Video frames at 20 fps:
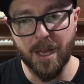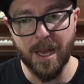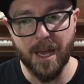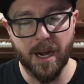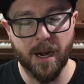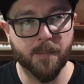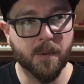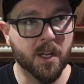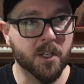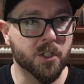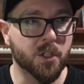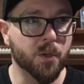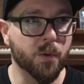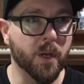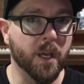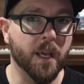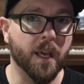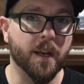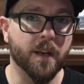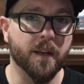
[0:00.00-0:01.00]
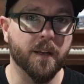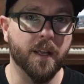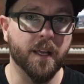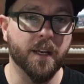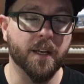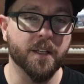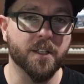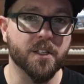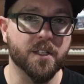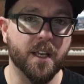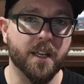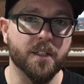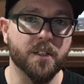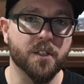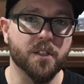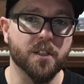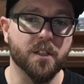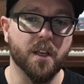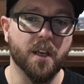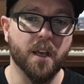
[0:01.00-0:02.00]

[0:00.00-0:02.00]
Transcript: And I'm not doing it in a sense